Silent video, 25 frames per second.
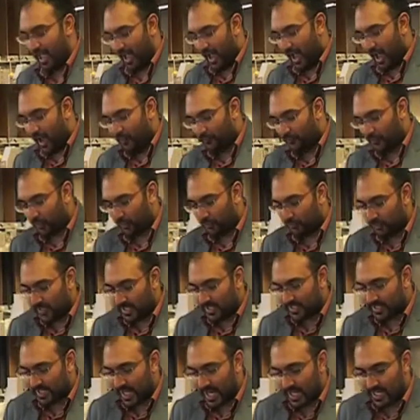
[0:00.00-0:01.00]
After
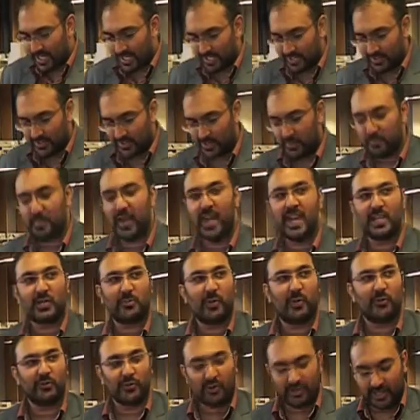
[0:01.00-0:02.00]
3 seconds, you may as
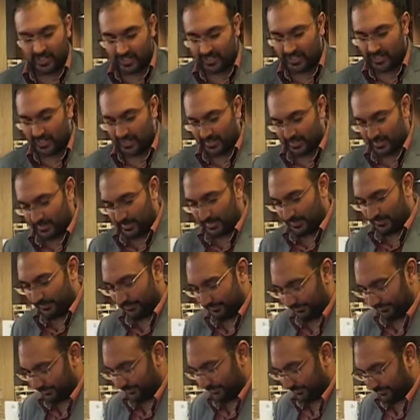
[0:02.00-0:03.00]
well not exist.
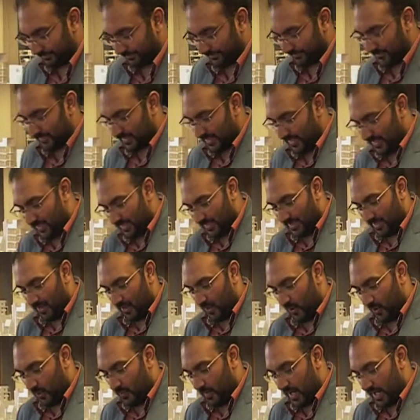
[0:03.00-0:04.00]

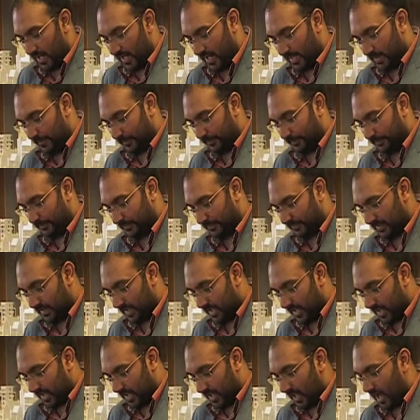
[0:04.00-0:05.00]
Oh, Manny.
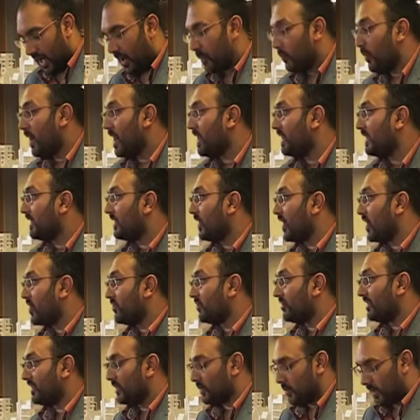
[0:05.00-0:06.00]
I waited
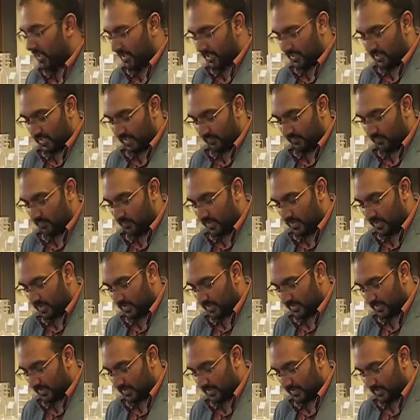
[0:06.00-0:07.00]
127
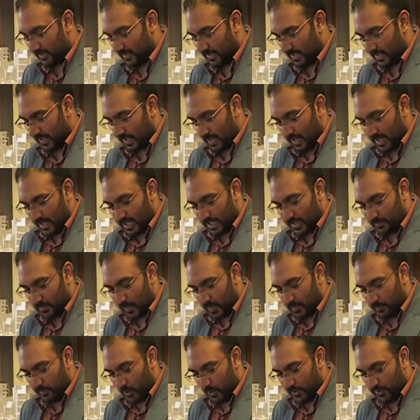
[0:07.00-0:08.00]
minutes,
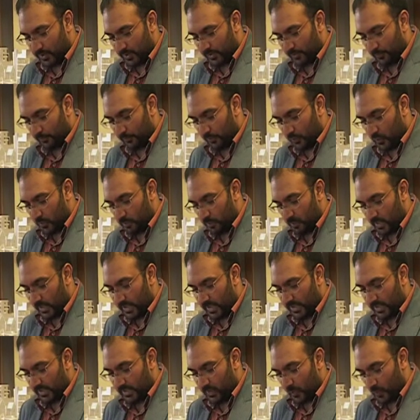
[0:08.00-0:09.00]
spent most of the film
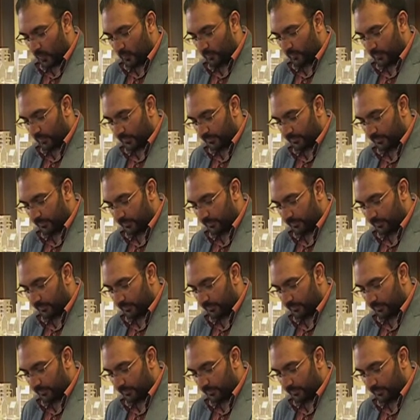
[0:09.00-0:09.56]
mulling it over.